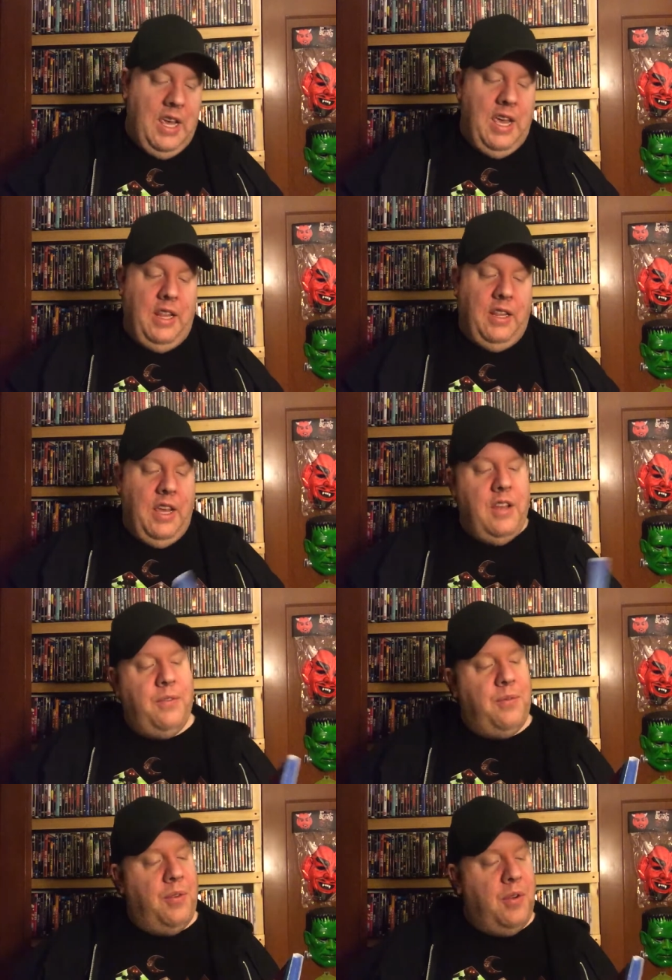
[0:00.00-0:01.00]
And
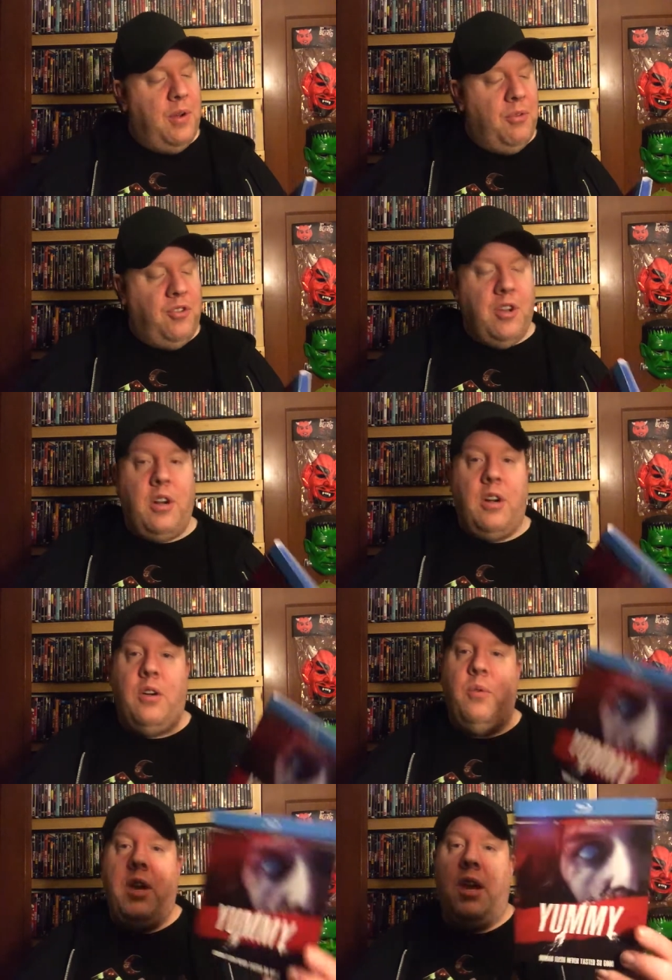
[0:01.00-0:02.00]
last from
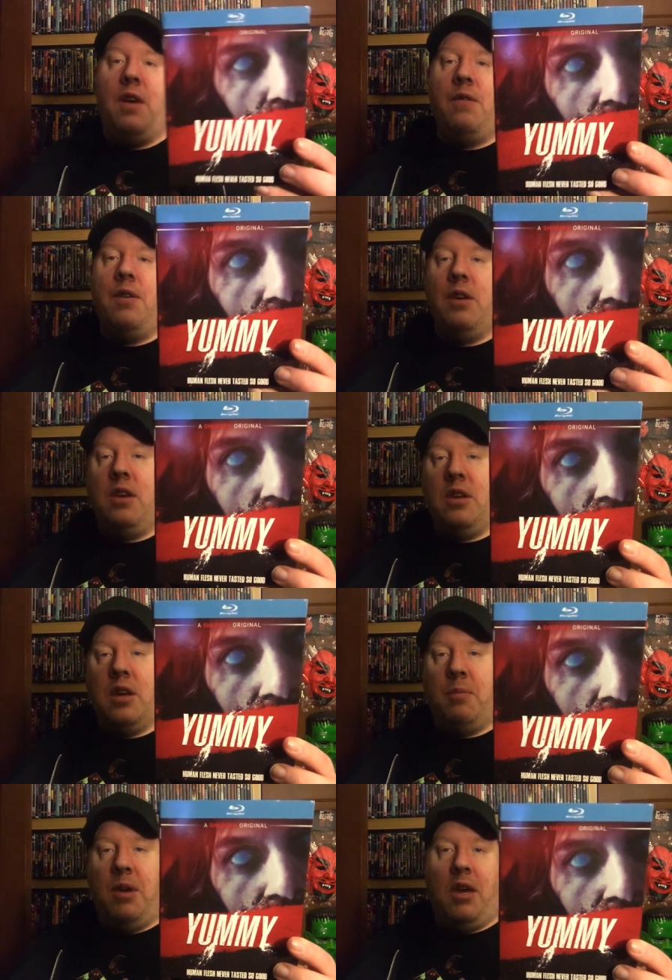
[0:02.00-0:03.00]
Shutter, we have
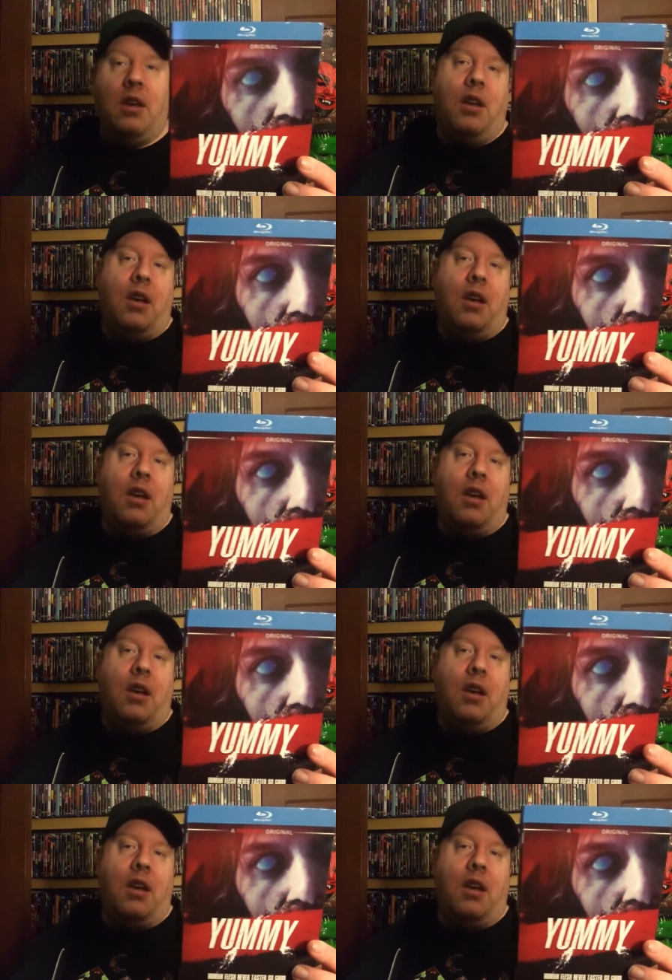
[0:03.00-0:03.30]
Yummy.